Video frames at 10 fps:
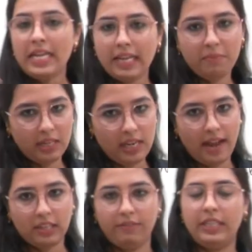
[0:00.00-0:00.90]
chemical
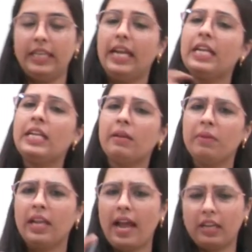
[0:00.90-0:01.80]
activity
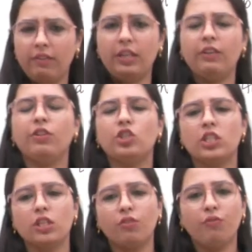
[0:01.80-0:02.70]
which
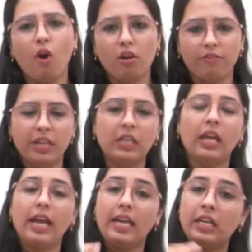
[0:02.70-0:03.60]
is
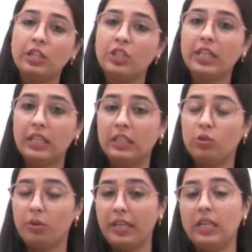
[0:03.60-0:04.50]
involving energy
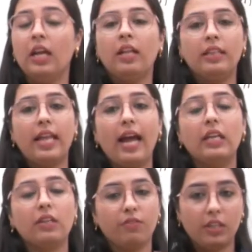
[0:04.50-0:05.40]
into it,
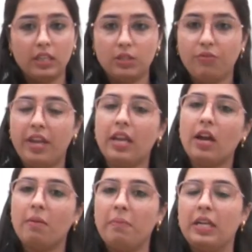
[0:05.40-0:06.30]
that is where
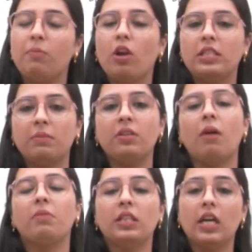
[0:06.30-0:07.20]
our metabolism
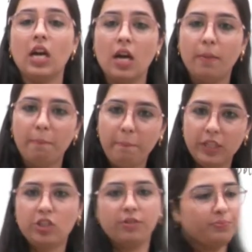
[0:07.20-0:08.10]
come in the
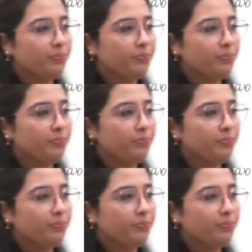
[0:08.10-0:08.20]
picture.